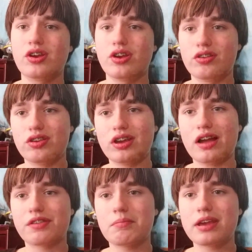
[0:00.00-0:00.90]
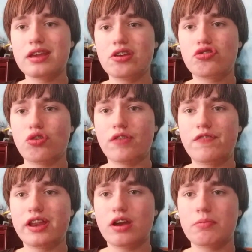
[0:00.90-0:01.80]
So you guys, I'm making a short
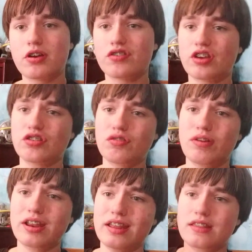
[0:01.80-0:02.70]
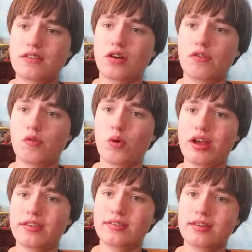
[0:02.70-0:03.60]
video because I just want to get this over
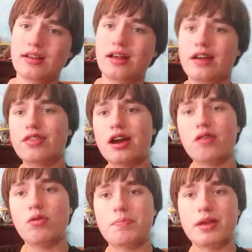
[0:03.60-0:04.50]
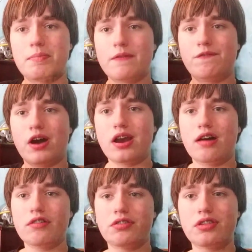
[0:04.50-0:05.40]
with. I thought it would be a bit fun. I
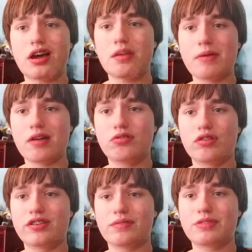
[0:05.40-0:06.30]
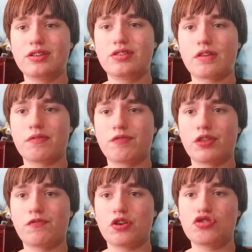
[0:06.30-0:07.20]
always thought about doing something different for
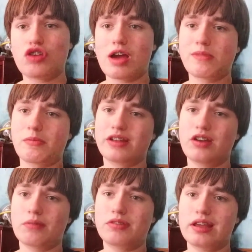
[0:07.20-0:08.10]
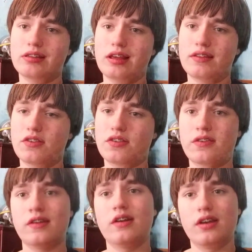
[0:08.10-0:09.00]
the first time on my top 10
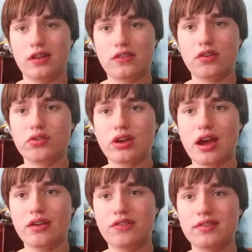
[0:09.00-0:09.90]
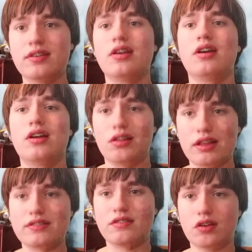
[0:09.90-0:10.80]
lists. And so you guys,
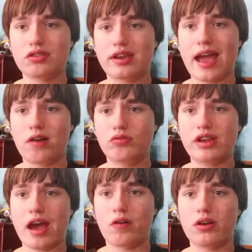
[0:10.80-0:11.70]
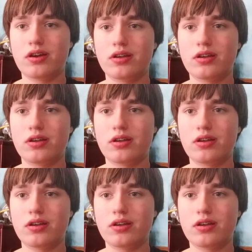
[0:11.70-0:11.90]
let's start the countdown.